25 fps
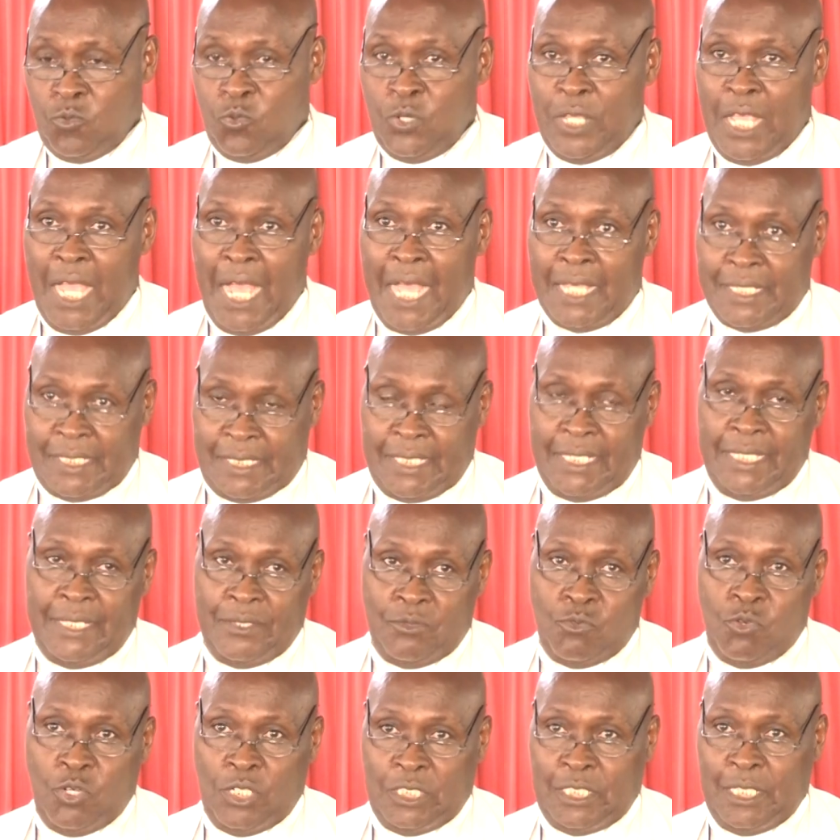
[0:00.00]
we are
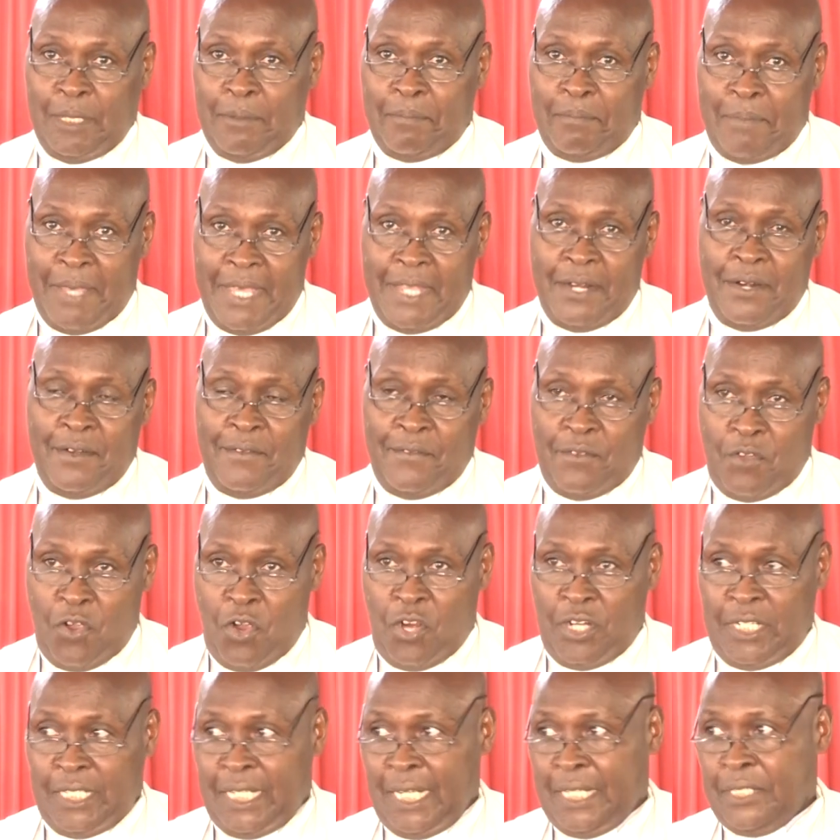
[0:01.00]
seeing what a man of
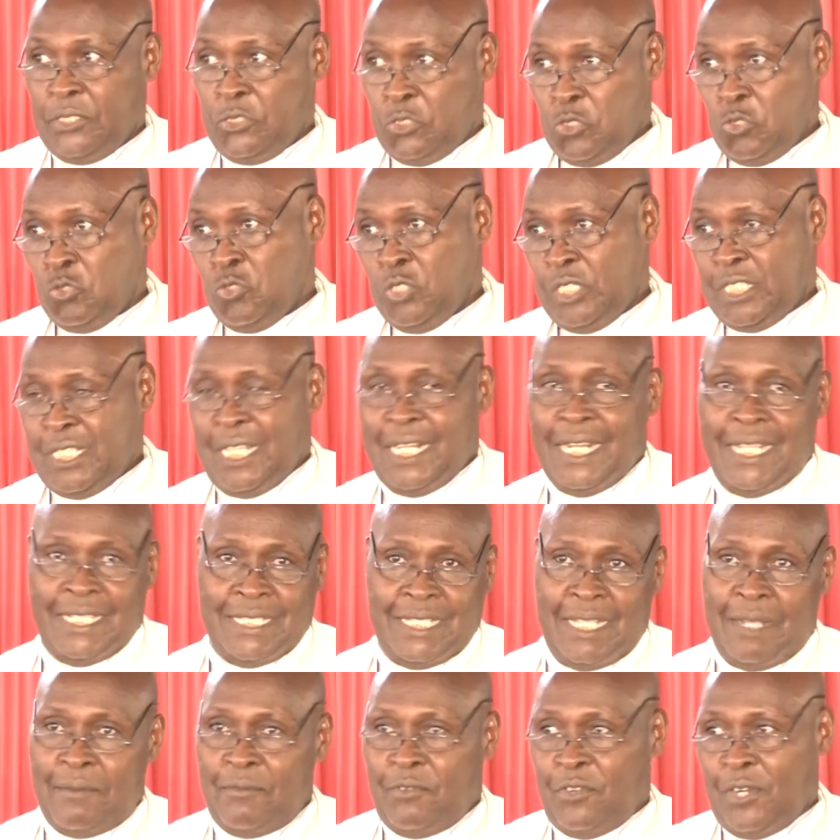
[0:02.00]
God can do. It's an
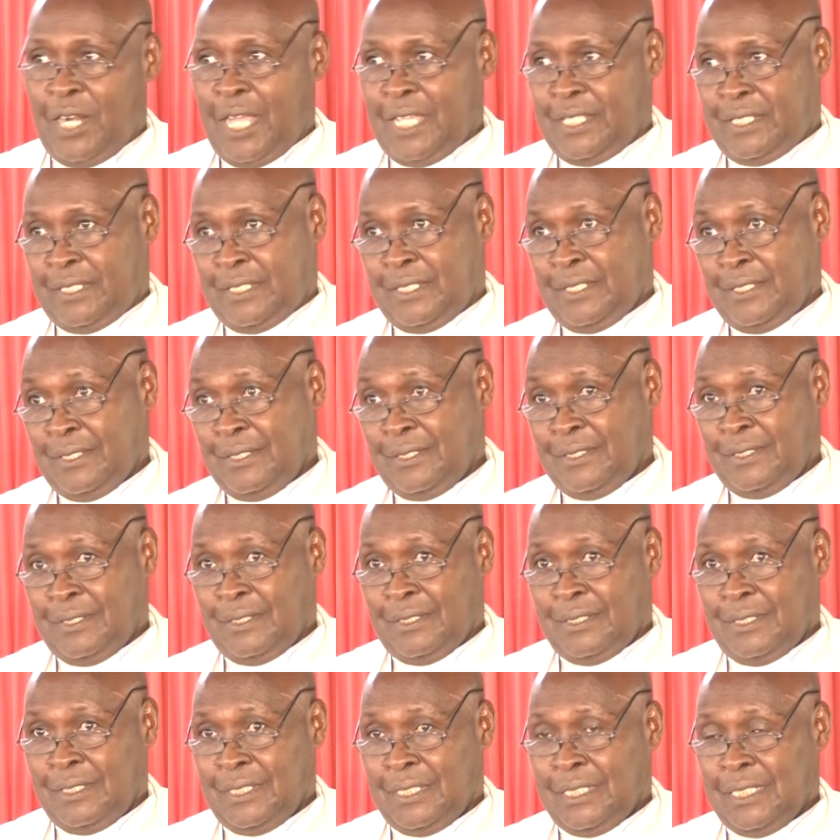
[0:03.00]
example for us.
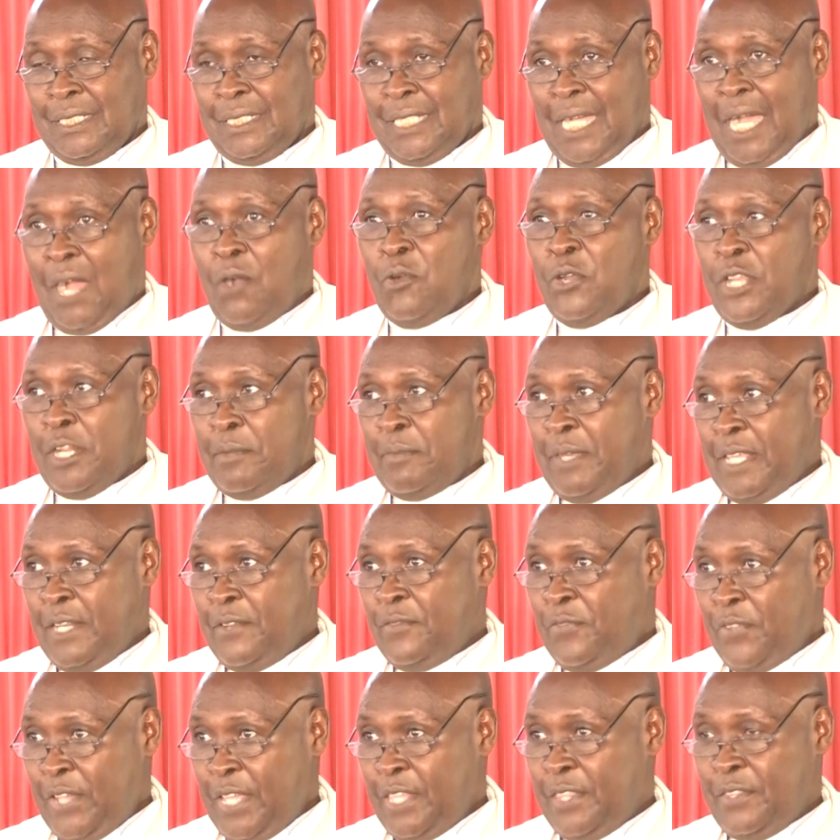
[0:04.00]
How we remain
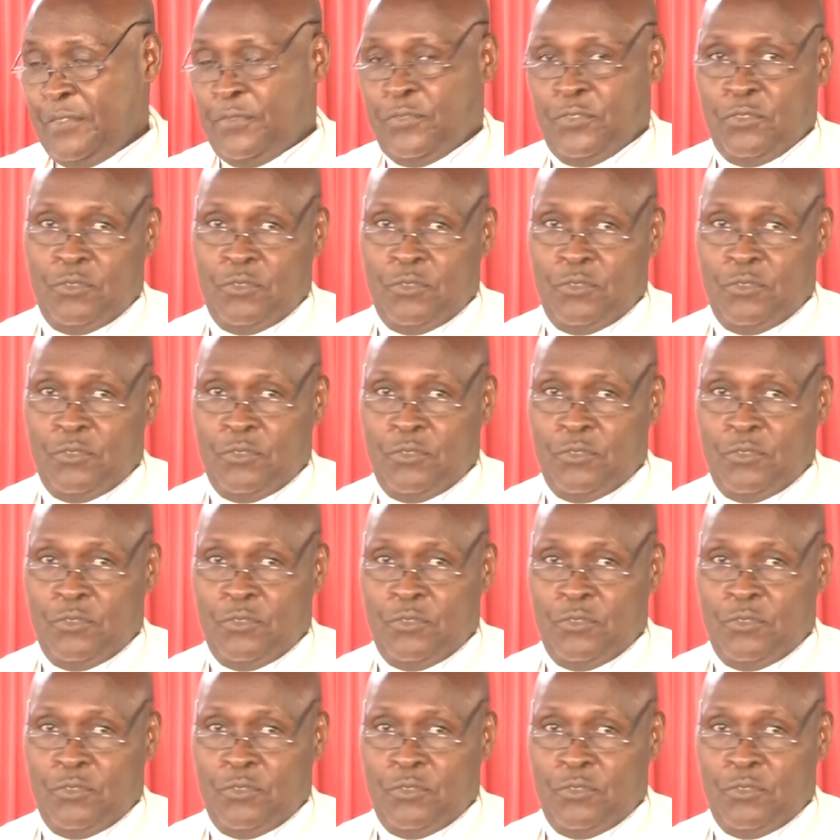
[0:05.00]
in faith.